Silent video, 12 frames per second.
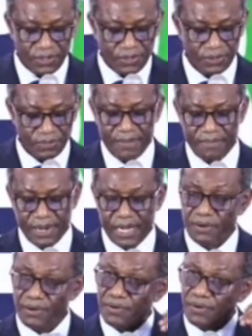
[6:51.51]
You
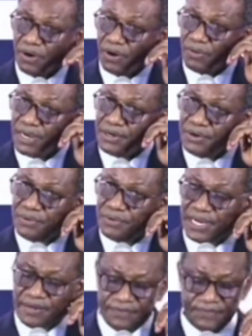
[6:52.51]
remember, or uh, when you read 1